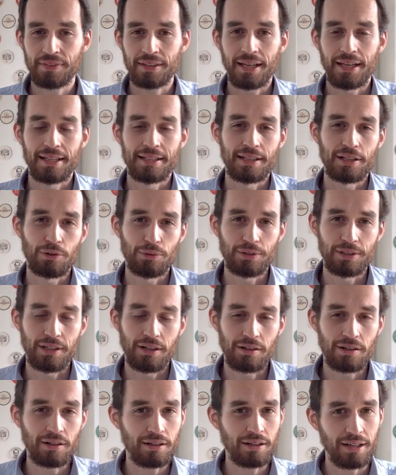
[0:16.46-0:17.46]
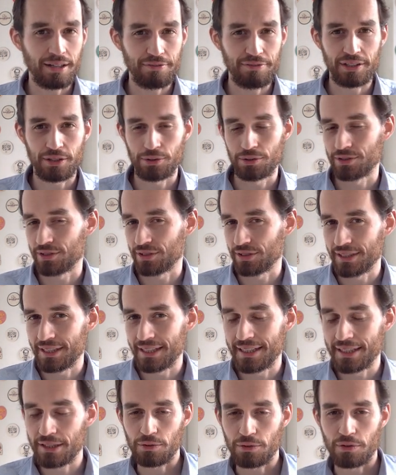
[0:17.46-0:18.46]
and then only archive it or
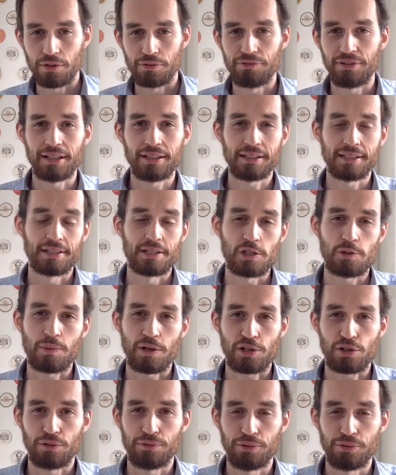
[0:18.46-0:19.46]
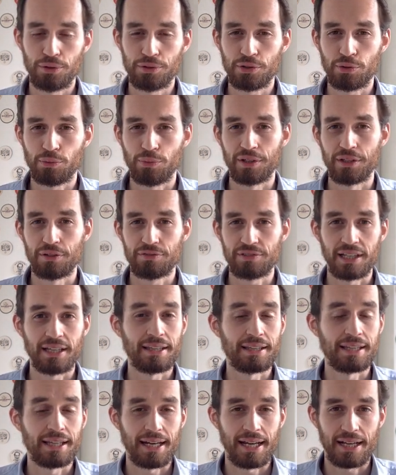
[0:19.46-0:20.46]
delete it or file it in a special folder when you've
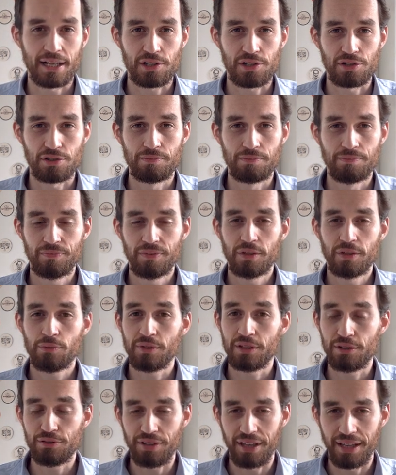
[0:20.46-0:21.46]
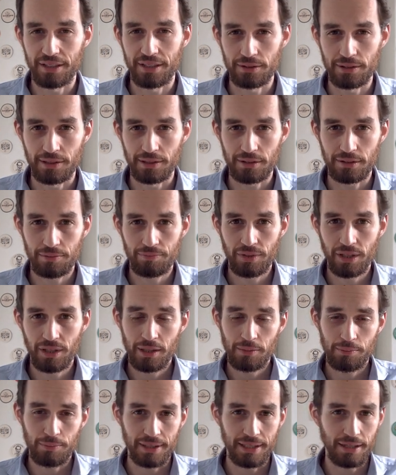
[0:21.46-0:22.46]
taken that action, when you've handled it.
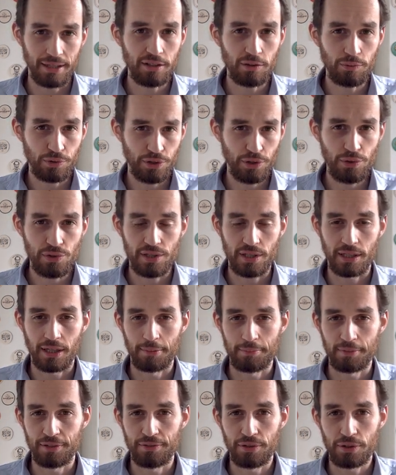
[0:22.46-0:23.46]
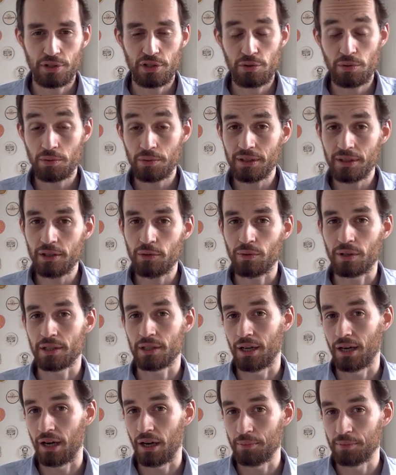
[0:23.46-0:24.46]
But now that we're using OmniFocus, we really
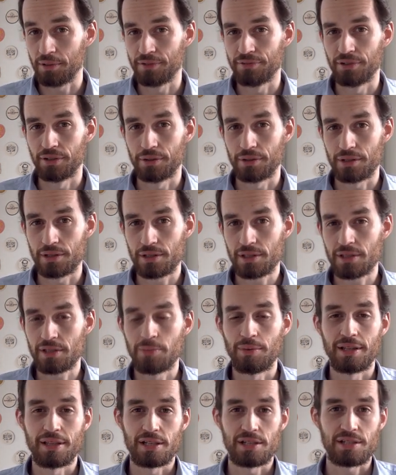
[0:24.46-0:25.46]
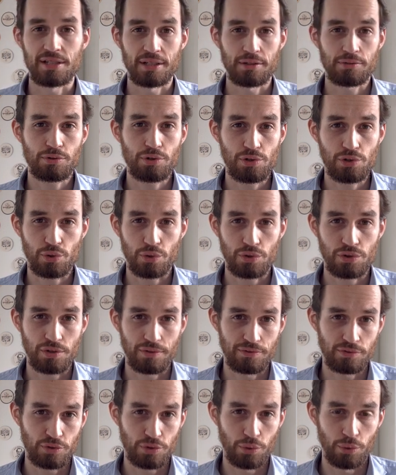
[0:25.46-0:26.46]
want OmniFocus to be the central source
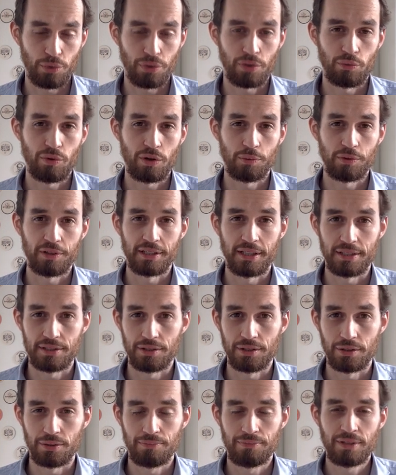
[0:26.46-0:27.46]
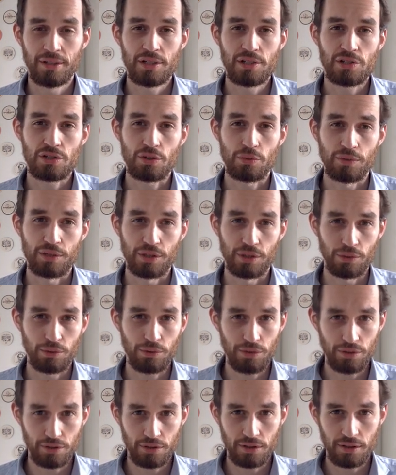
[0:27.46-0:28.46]
of truth on what we need to do. So we no
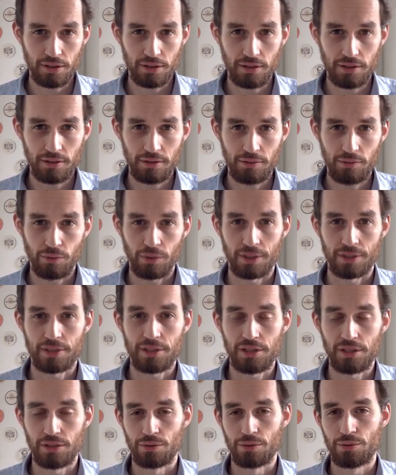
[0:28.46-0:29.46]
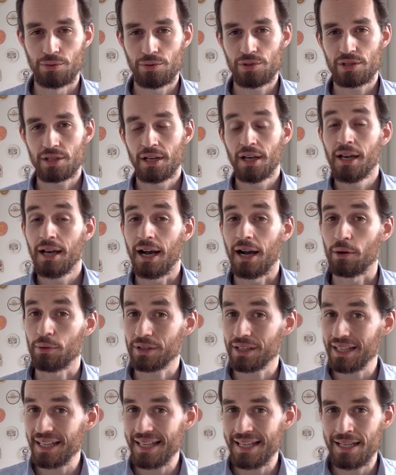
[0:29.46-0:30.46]
longer want to use
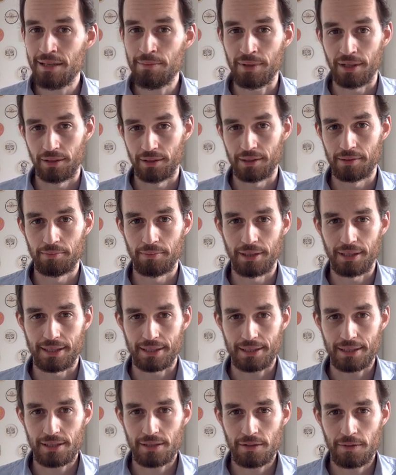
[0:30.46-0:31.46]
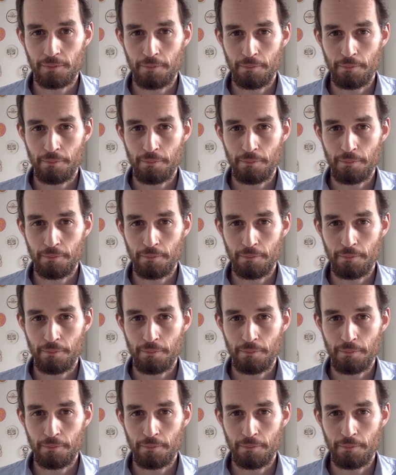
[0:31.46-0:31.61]
our email inbox